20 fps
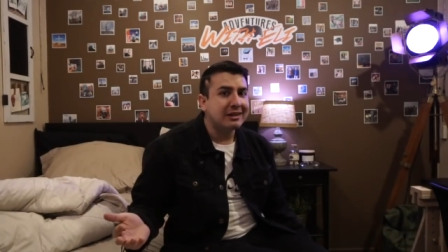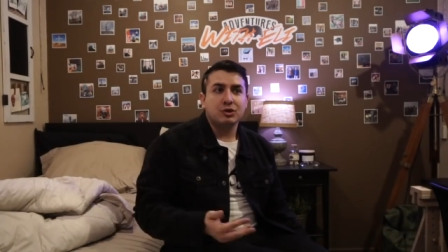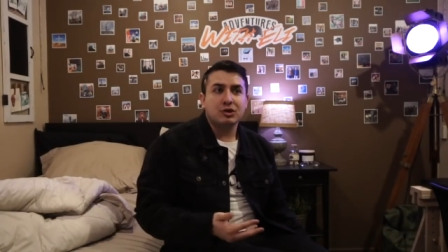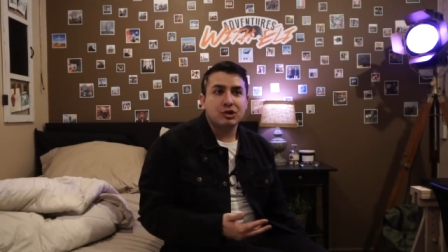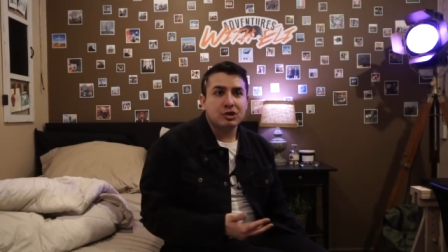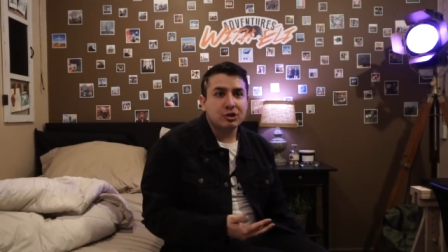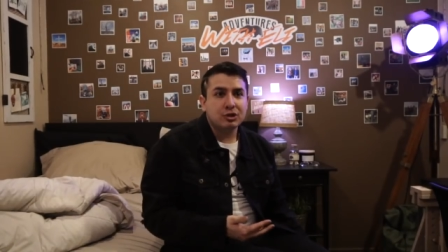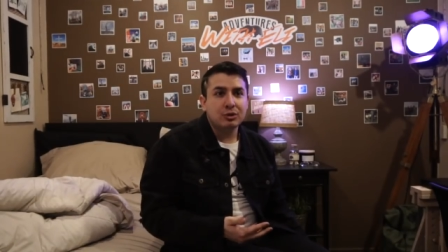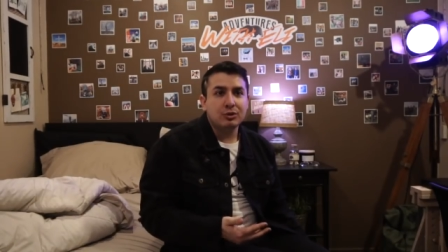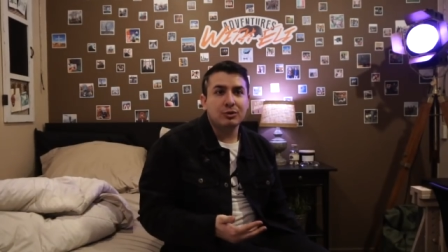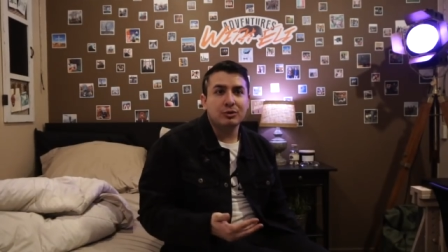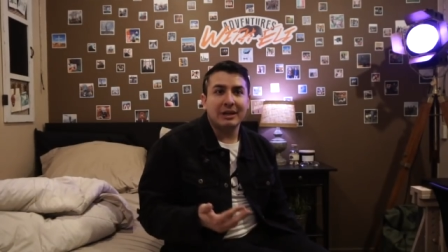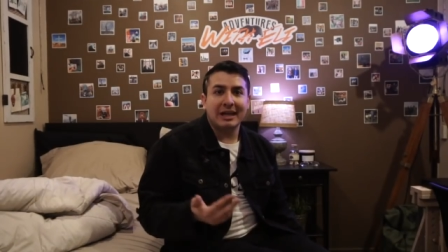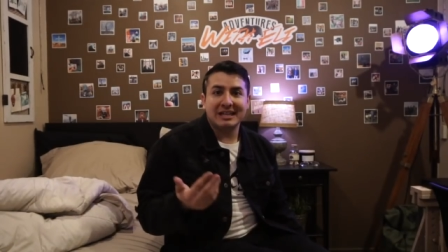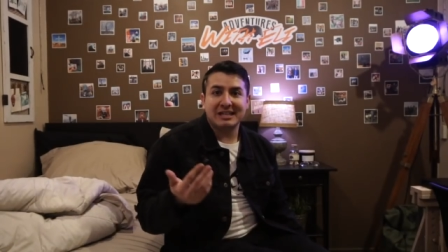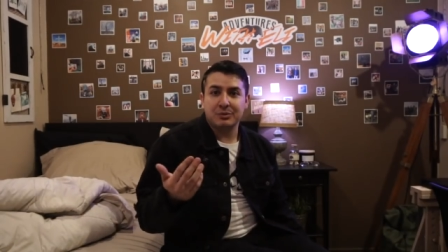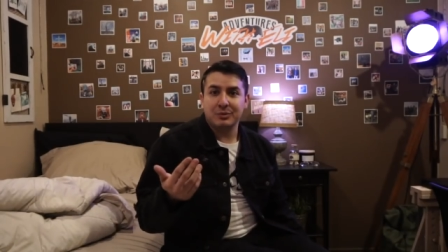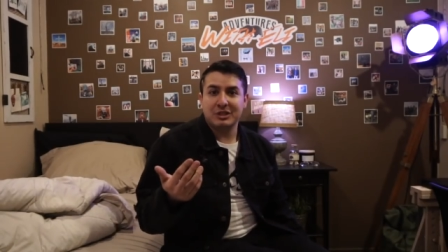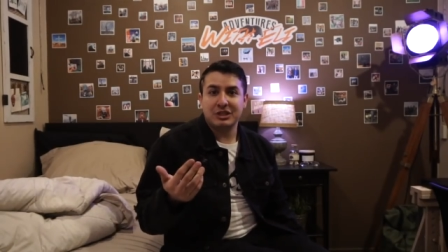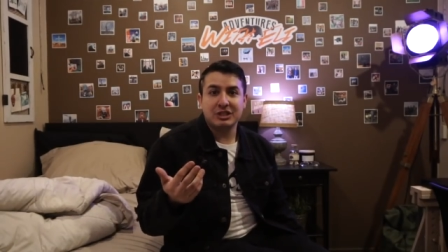Shoot, like,
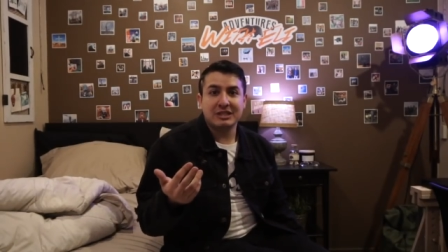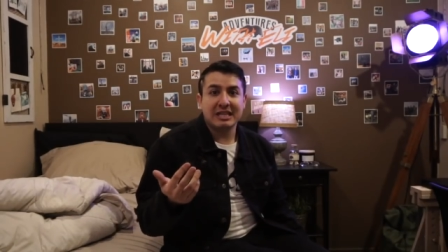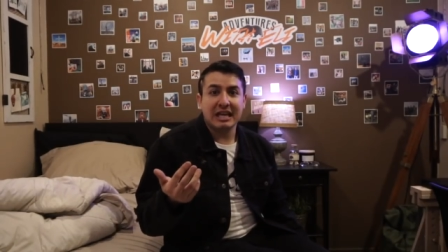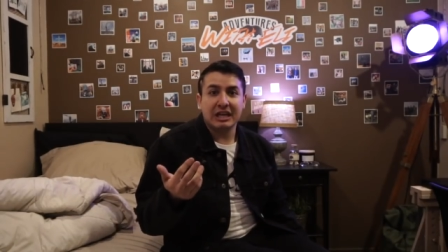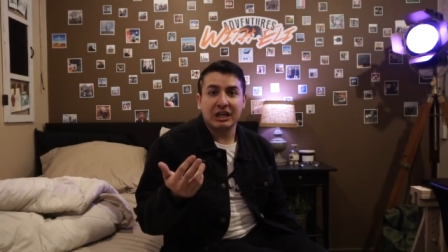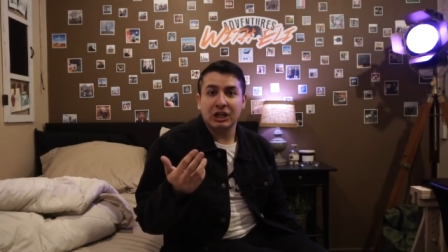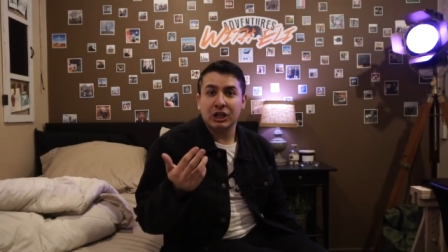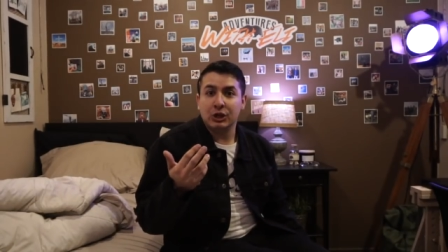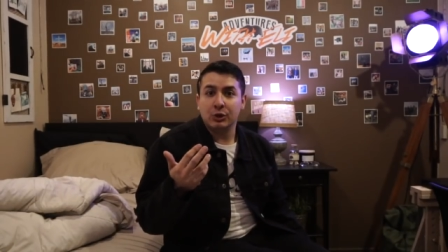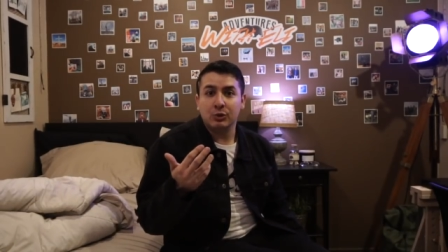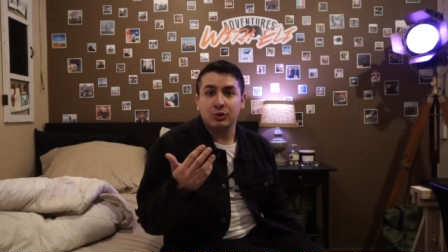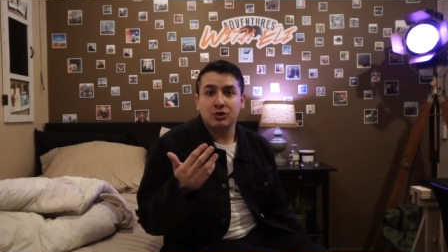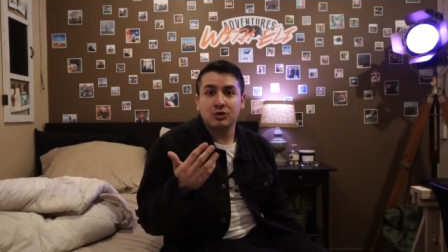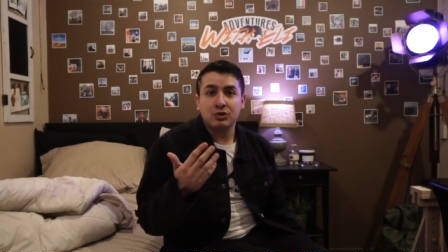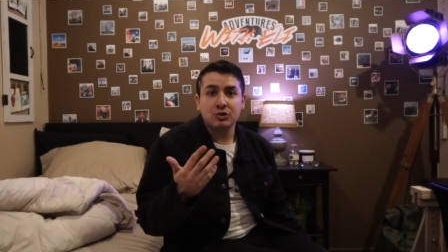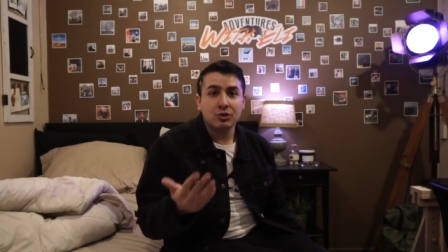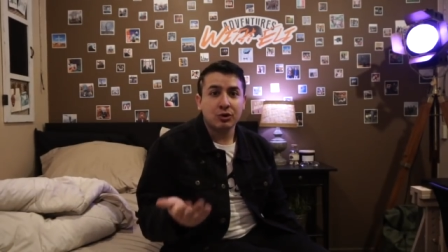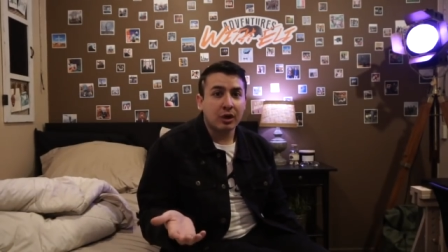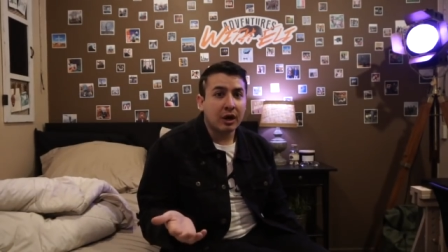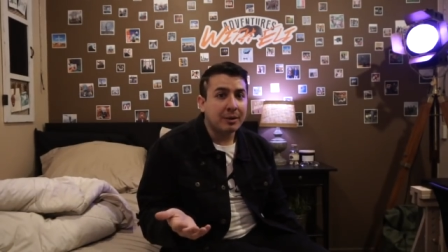did we just get in huge
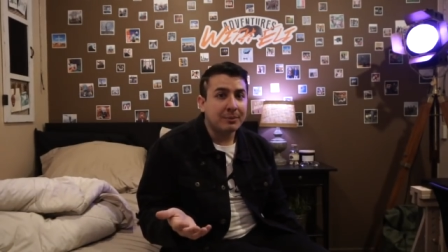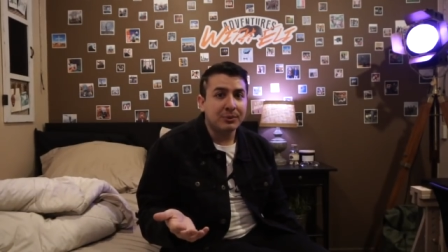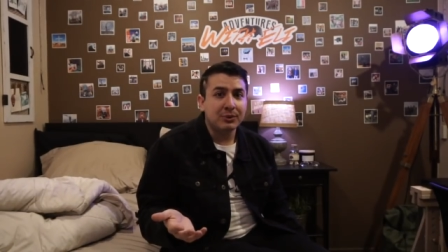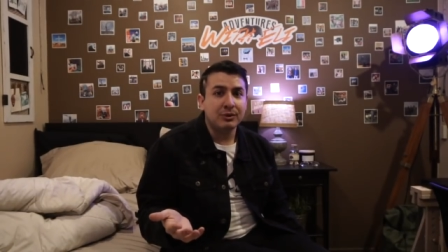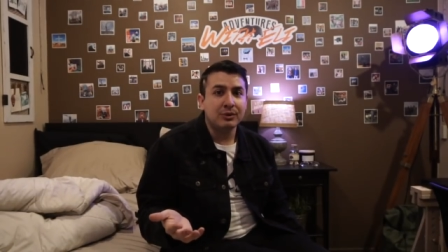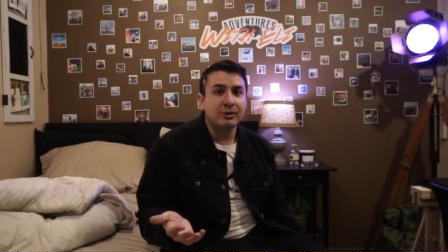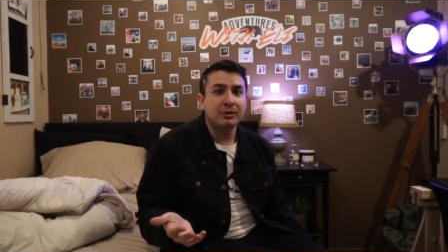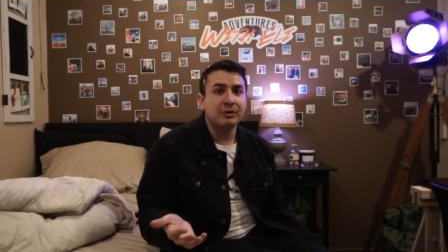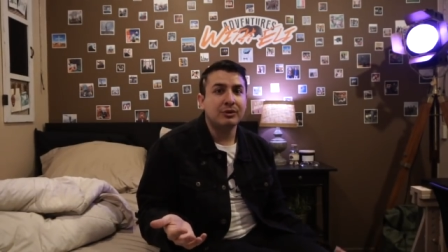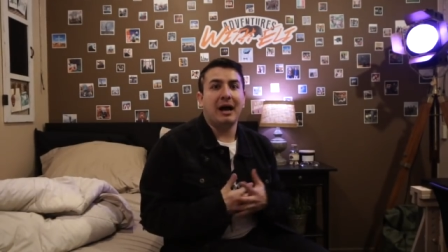trouble?